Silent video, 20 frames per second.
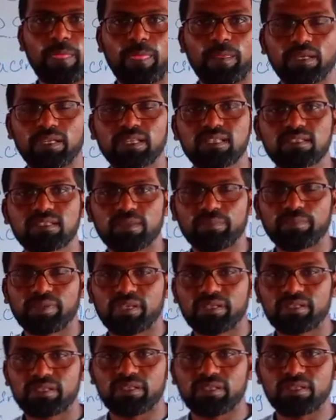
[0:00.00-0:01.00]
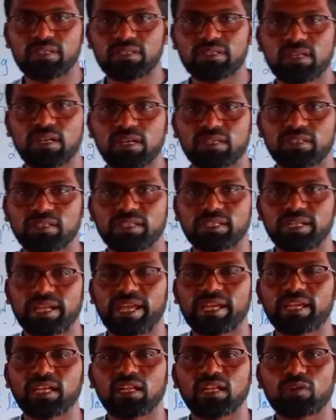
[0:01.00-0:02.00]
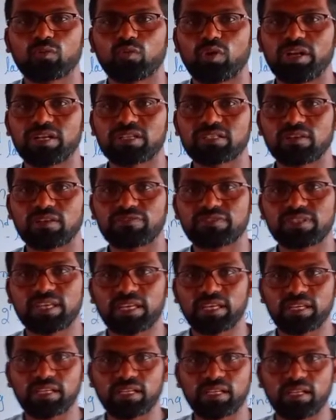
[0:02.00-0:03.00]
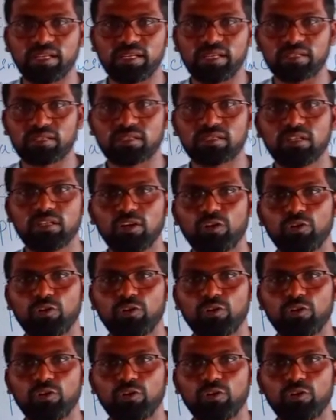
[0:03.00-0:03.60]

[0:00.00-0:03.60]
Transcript: In some cases, the triangular voids of second layer